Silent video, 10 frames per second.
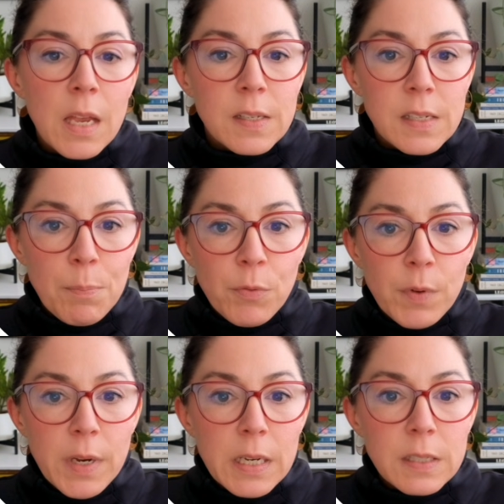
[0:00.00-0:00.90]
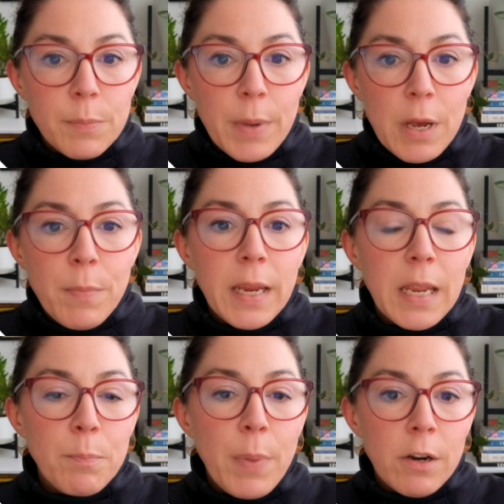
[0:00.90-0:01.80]
Step 3 is about
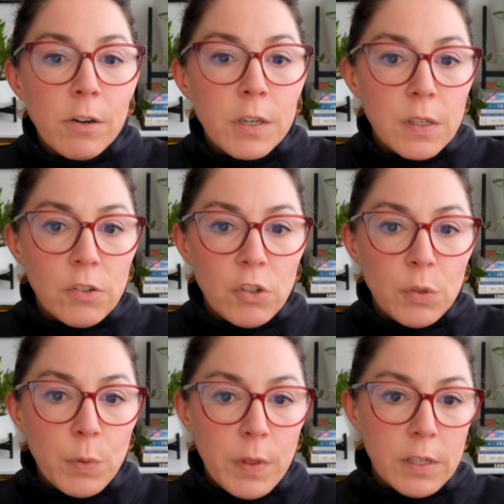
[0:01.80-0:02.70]
making better decisions with